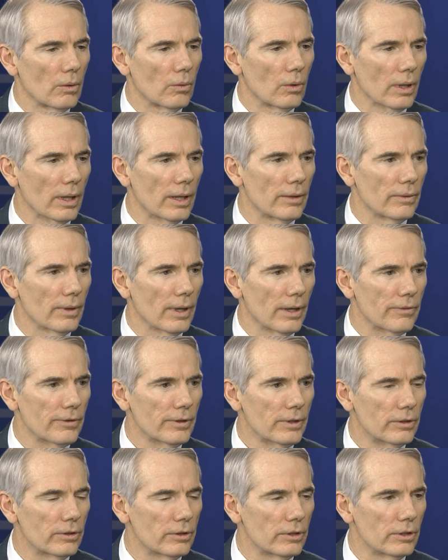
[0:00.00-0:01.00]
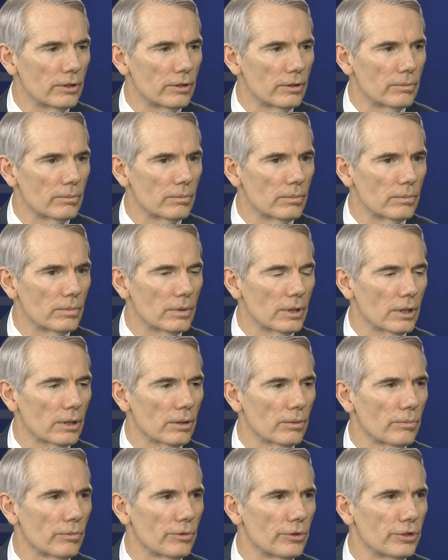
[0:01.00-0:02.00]
Well, I, I think the uh,
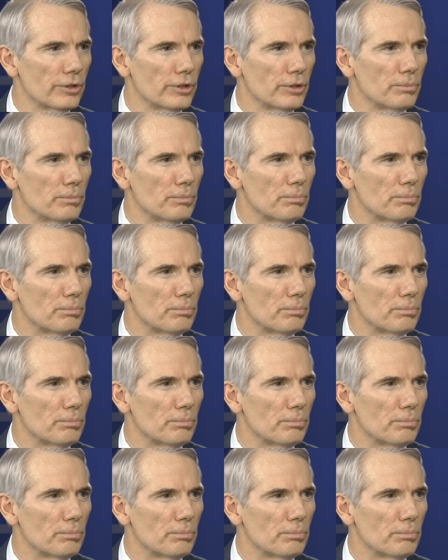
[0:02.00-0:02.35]
the